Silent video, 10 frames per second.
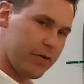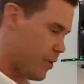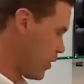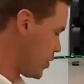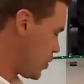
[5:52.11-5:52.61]

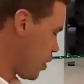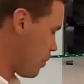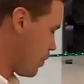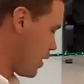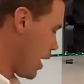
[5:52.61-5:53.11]
very
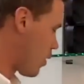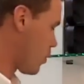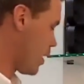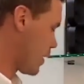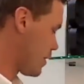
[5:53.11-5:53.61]
sharp and narrow
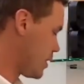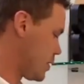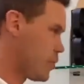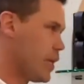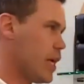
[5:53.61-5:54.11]
like this.
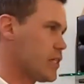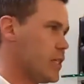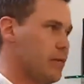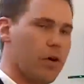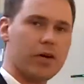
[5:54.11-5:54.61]
You can actually
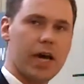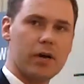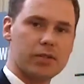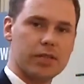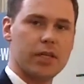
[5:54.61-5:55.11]
block out